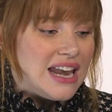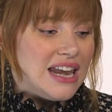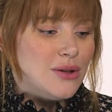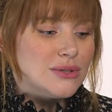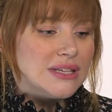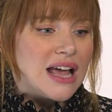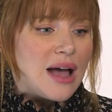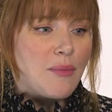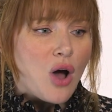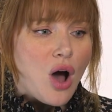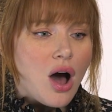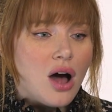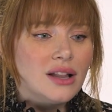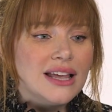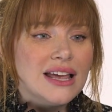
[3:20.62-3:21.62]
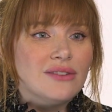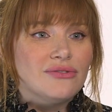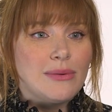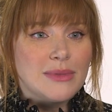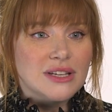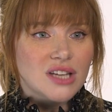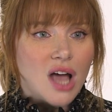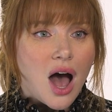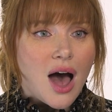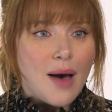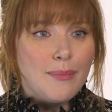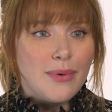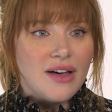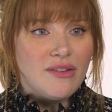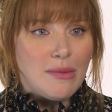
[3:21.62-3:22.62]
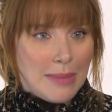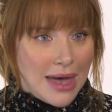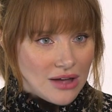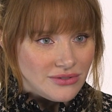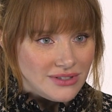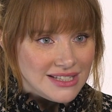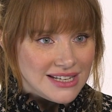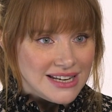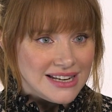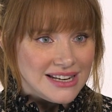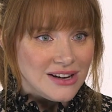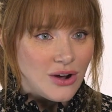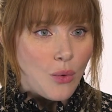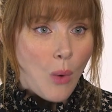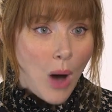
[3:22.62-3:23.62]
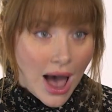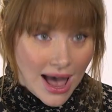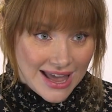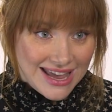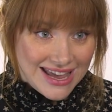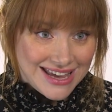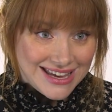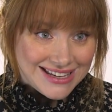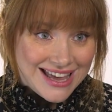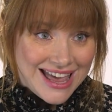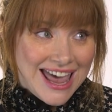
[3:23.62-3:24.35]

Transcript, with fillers: and he was like, I'm calling from the top of a mountain in Hawaii.